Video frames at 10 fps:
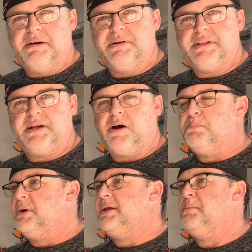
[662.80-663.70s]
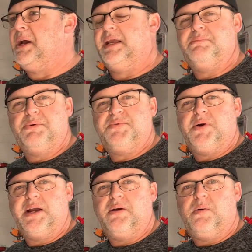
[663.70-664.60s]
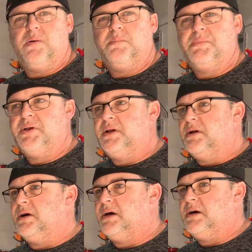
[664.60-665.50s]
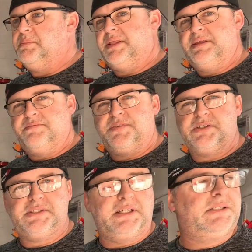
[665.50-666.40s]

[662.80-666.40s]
everything. I'll bring it back in before I go home. And then first thing